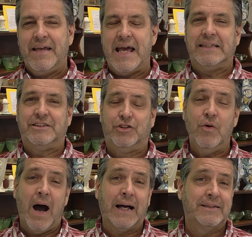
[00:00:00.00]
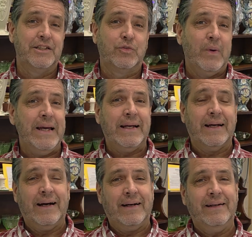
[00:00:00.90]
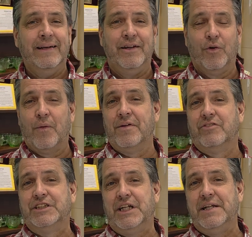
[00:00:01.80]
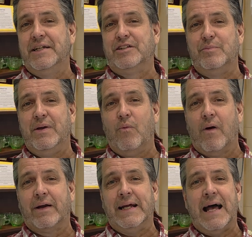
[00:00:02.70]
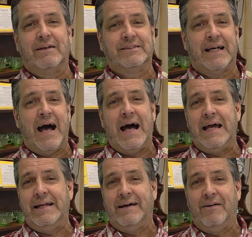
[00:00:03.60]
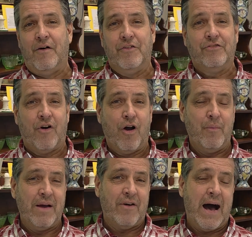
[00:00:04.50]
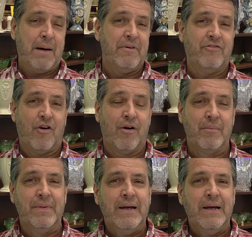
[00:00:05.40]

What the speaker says: Yes, too hot this week in Northern Virginia to be working outside on the farm. We have a hobby farm.